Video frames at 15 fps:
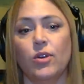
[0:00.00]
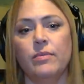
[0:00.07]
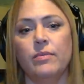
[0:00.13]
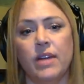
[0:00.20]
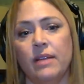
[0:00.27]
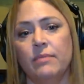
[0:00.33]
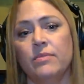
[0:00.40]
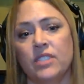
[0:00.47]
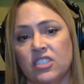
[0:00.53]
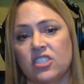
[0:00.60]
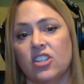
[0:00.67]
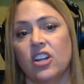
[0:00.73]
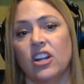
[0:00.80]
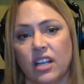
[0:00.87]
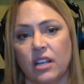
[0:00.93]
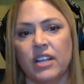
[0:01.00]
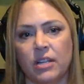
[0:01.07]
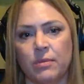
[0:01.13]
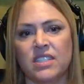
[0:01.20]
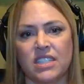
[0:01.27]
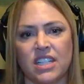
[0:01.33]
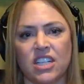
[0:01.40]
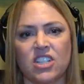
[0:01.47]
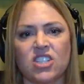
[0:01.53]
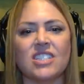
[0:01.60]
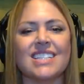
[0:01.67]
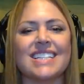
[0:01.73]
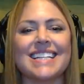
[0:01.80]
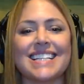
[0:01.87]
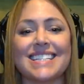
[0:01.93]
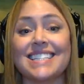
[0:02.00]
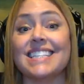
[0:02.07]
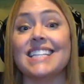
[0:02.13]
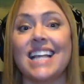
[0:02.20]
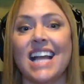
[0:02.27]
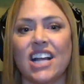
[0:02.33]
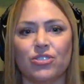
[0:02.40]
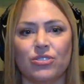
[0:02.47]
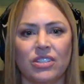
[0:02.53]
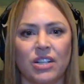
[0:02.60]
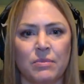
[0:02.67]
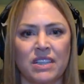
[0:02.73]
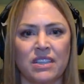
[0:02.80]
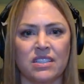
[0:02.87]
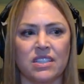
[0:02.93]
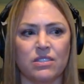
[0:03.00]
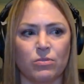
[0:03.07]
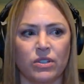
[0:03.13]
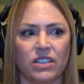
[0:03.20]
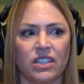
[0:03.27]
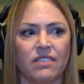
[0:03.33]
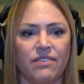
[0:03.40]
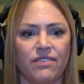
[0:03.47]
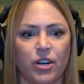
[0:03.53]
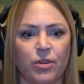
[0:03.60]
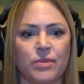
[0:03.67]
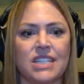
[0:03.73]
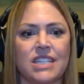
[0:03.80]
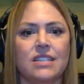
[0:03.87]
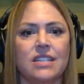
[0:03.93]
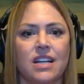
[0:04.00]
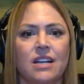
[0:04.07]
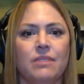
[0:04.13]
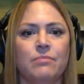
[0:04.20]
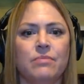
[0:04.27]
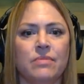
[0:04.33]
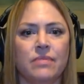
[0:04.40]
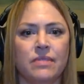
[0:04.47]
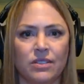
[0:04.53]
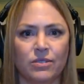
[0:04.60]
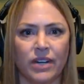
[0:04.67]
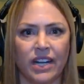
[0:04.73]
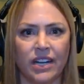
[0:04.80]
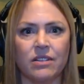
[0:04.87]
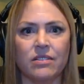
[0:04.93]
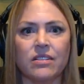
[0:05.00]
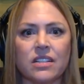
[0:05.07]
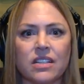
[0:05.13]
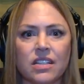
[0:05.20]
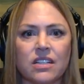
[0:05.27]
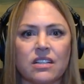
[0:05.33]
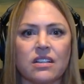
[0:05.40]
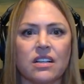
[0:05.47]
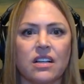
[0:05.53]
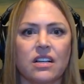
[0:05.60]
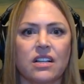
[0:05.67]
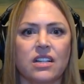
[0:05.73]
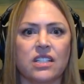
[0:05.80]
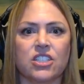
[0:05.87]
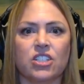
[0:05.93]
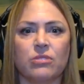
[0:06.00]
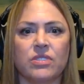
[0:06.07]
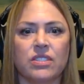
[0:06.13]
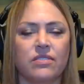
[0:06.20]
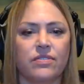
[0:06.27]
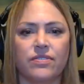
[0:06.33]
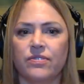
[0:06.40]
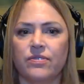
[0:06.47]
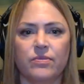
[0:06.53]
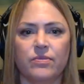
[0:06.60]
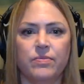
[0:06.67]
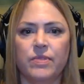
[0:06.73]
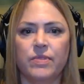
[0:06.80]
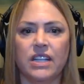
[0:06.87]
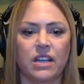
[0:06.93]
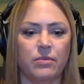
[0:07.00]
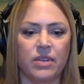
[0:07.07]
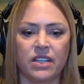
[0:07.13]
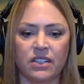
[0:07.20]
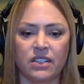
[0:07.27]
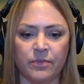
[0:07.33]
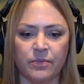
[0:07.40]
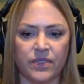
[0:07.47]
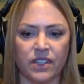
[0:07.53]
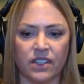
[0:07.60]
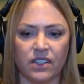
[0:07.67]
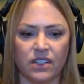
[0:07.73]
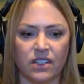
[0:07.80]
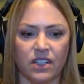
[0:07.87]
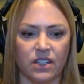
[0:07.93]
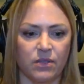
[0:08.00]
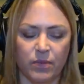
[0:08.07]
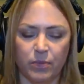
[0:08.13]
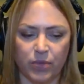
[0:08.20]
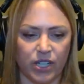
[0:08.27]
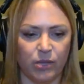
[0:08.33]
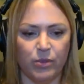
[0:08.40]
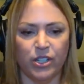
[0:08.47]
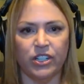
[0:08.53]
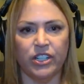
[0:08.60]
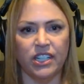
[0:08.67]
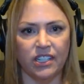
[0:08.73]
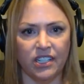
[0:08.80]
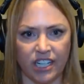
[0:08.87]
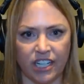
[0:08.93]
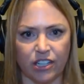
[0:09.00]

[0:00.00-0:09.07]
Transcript: so I'm, I'm just talking about immunizations because that's the natural. I mean, this is really pharmacy's time, right? In terms of becoming a primary